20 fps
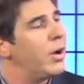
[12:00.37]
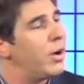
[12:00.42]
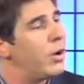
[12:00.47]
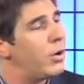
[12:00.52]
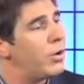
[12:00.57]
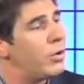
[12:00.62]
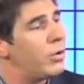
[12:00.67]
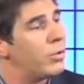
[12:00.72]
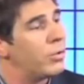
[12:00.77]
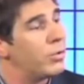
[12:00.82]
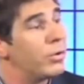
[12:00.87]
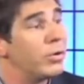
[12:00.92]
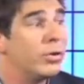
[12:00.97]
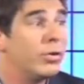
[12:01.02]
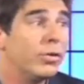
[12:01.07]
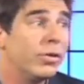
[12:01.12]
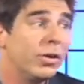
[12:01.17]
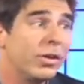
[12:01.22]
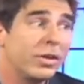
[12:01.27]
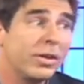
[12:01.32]
"Oh,
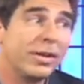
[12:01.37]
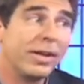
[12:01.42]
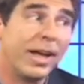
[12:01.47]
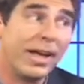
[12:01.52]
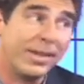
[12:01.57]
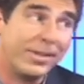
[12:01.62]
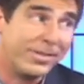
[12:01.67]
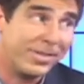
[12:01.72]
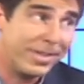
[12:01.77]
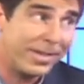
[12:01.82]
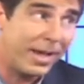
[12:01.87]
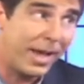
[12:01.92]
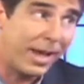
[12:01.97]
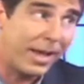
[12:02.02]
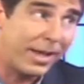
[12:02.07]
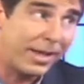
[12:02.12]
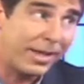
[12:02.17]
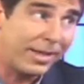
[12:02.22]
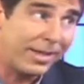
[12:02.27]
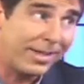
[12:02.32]
you look nice
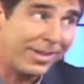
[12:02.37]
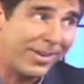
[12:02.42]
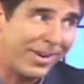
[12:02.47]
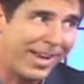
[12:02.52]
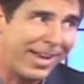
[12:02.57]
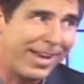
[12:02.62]
today," right?